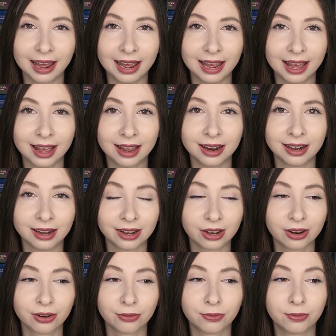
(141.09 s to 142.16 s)
and
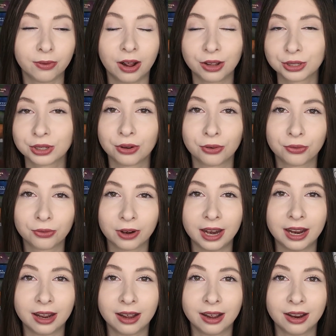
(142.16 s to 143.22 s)
also
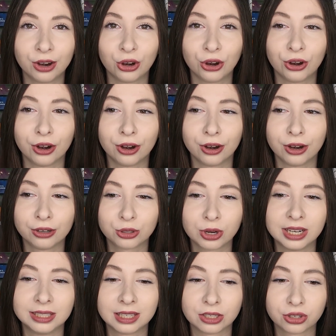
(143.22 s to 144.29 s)
Freya, her
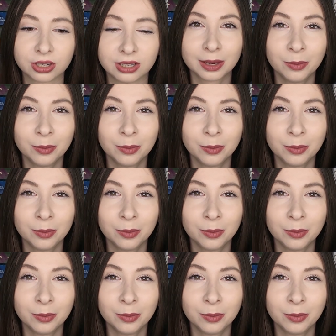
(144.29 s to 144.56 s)
transition.